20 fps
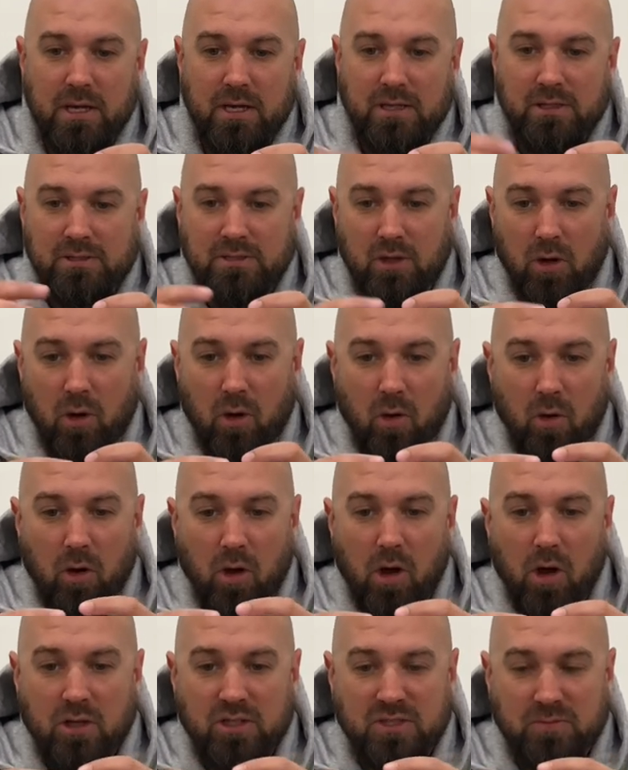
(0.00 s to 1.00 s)
So
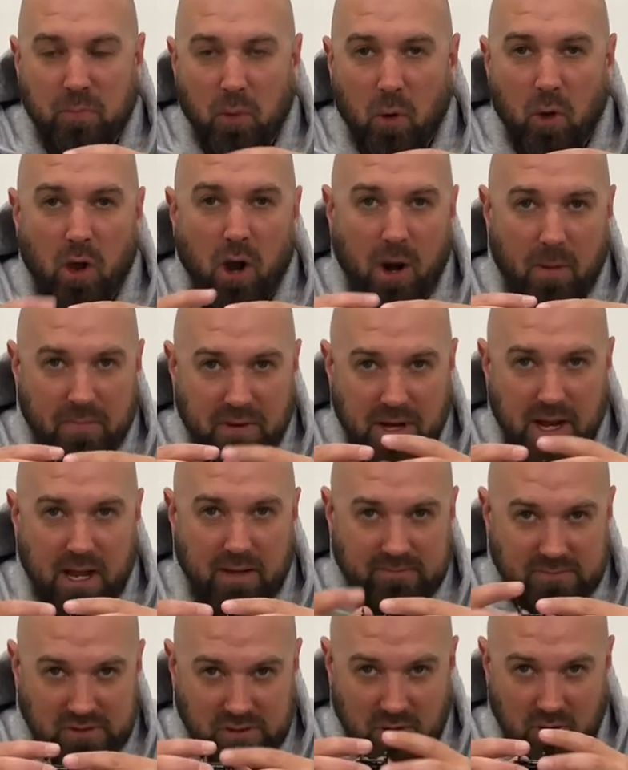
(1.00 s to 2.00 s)
spool
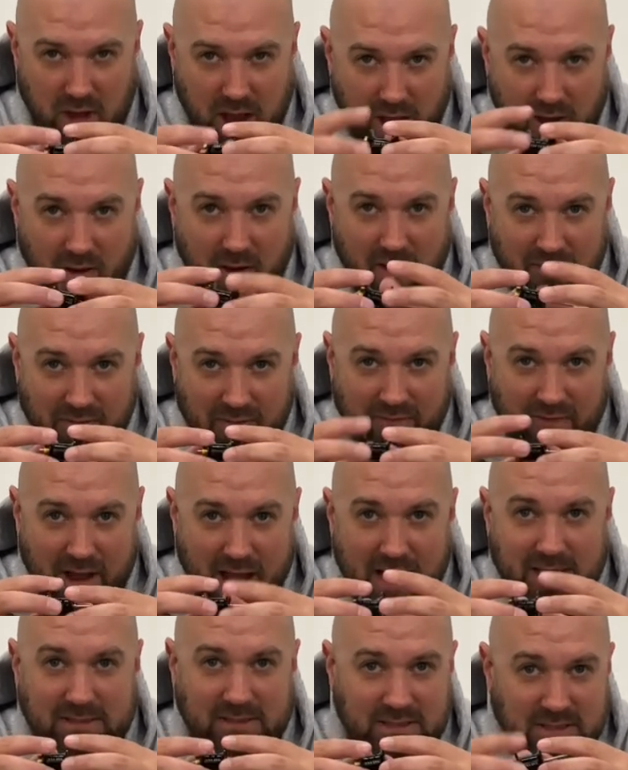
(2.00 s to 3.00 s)
RPM, so however
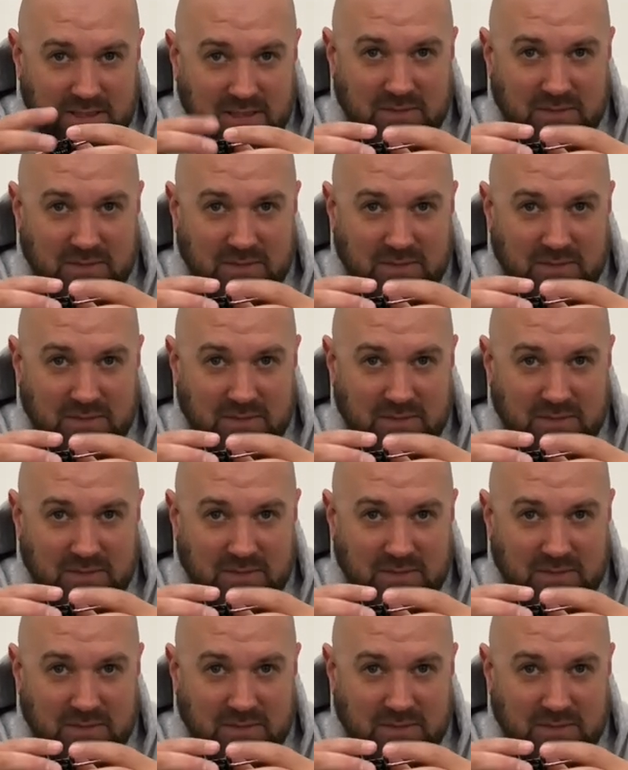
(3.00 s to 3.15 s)
fast this